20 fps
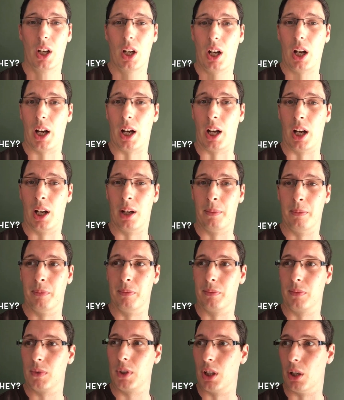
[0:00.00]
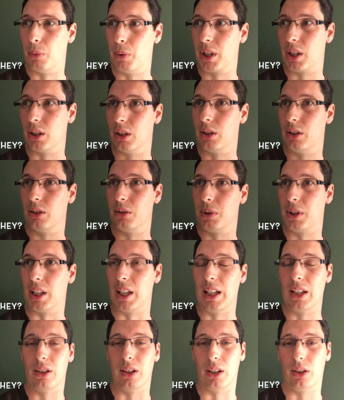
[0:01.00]
we could
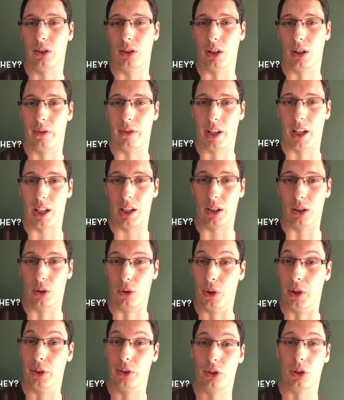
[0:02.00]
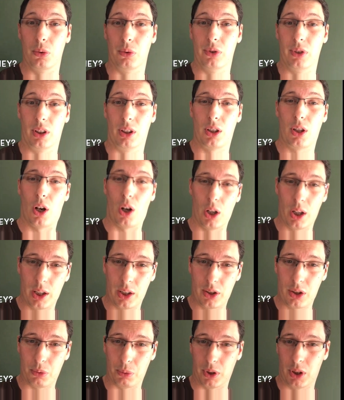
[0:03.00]
easily survey all the students in
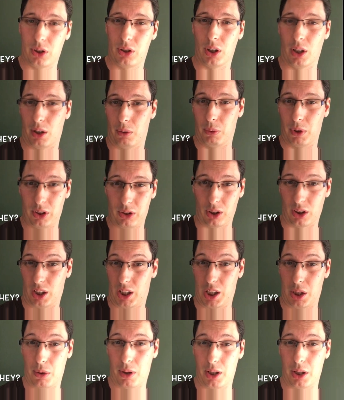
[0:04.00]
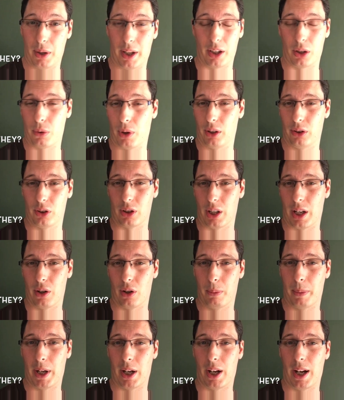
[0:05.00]
college. Which recently you had a questionnaire
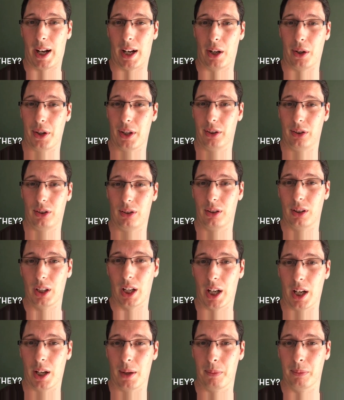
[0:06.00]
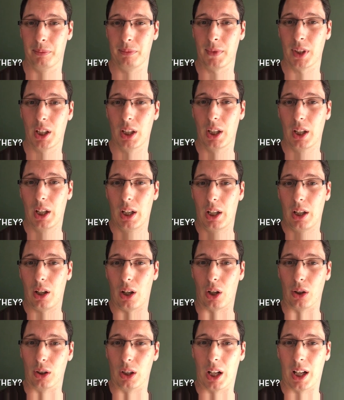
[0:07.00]
about how this
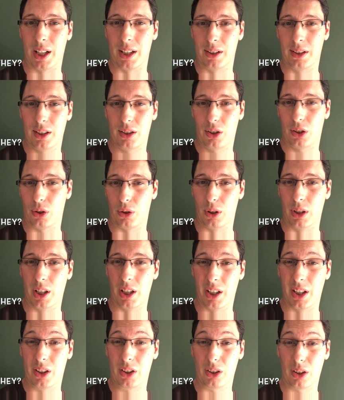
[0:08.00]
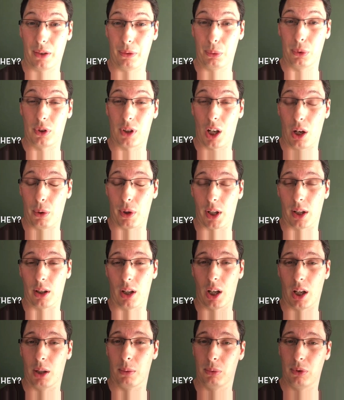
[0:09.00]
online digital learning stuff was going.
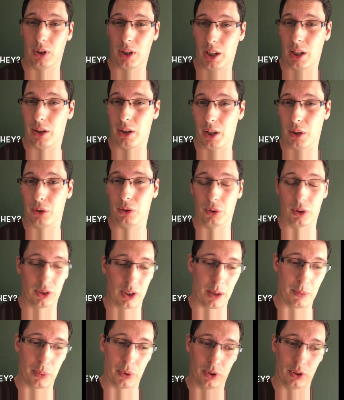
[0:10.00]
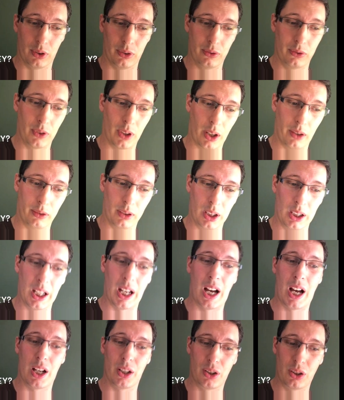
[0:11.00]
So those are examples of
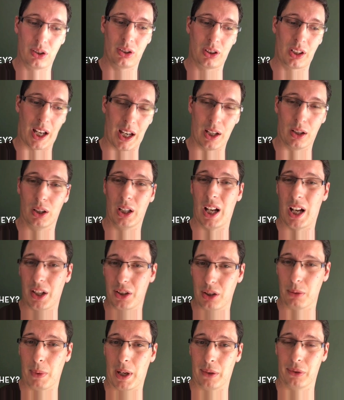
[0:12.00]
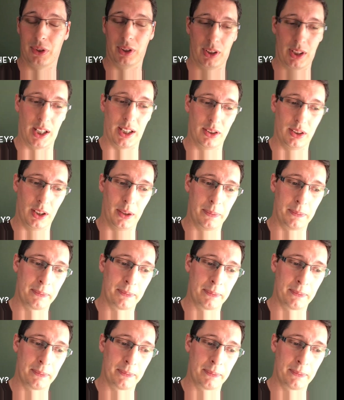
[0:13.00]
large scale, large amounts of data.